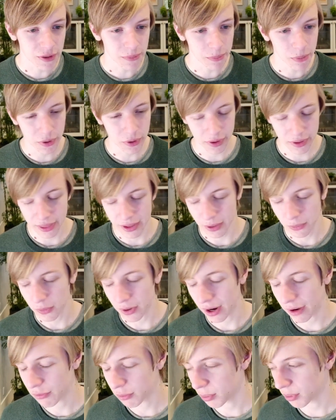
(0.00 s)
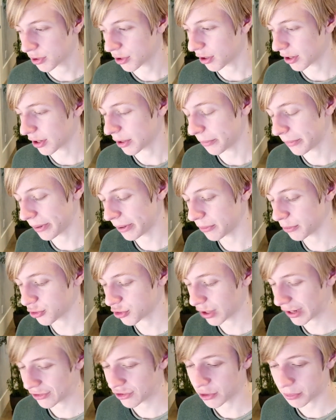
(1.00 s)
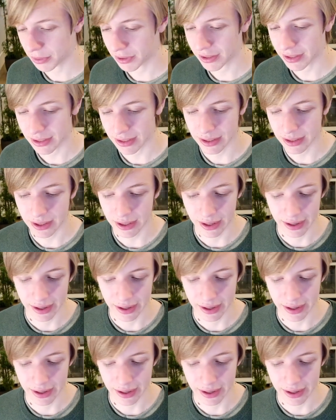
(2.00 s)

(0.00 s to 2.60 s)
important thing whenever we're talking about ChatGPT